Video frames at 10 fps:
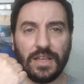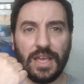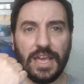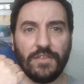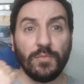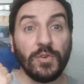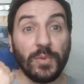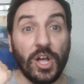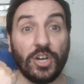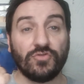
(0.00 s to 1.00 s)

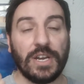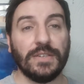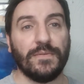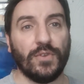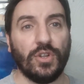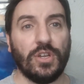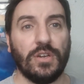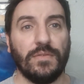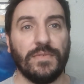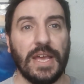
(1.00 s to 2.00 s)
Removable hard drives full
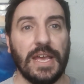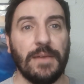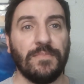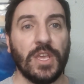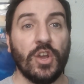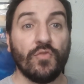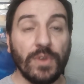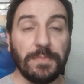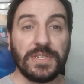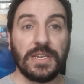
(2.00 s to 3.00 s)
of
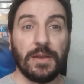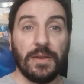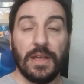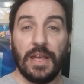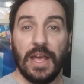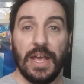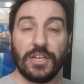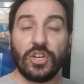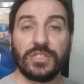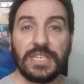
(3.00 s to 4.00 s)
ripped
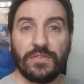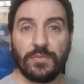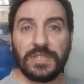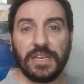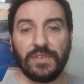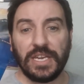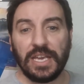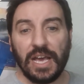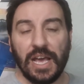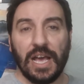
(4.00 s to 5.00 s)
content from
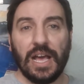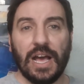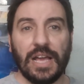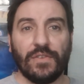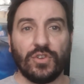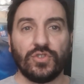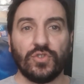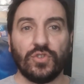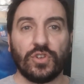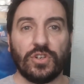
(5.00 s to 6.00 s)
TV. I've
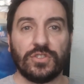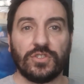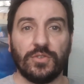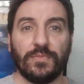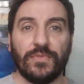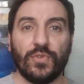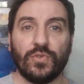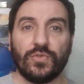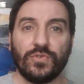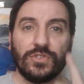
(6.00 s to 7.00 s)
also got some
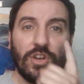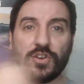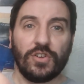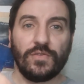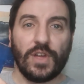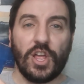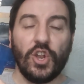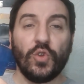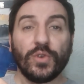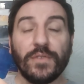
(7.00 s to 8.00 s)
photos of a
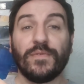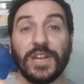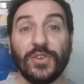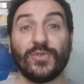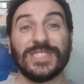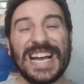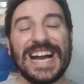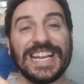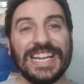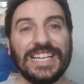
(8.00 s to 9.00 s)
load of videos
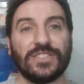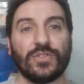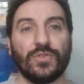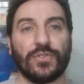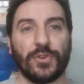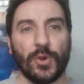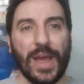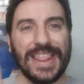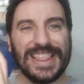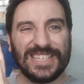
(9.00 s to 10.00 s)
I need to go through,
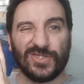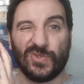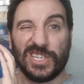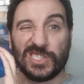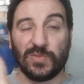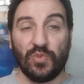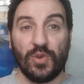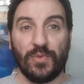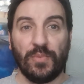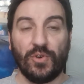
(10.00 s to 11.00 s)
and this is only a
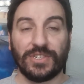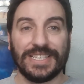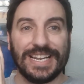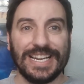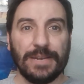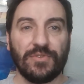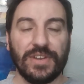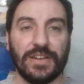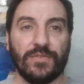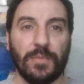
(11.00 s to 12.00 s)
small proportion that I
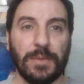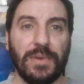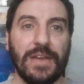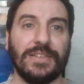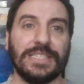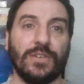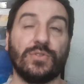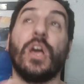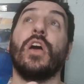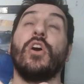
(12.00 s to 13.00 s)
liberated from my parents'
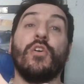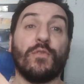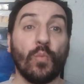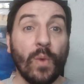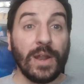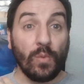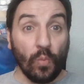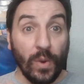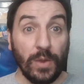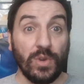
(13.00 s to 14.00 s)
house from when
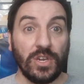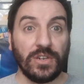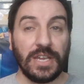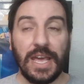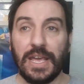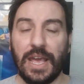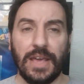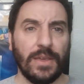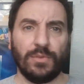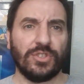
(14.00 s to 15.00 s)
we were younger.
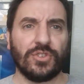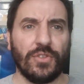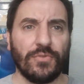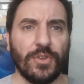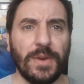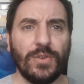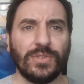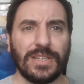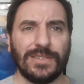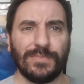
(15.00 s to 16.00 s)
They were just going to throw them
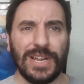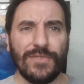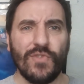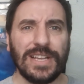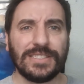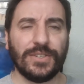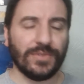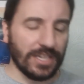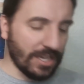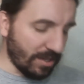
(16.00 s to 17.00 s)
out, but I rescued
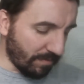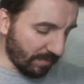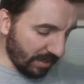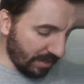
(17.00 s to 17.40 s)
them.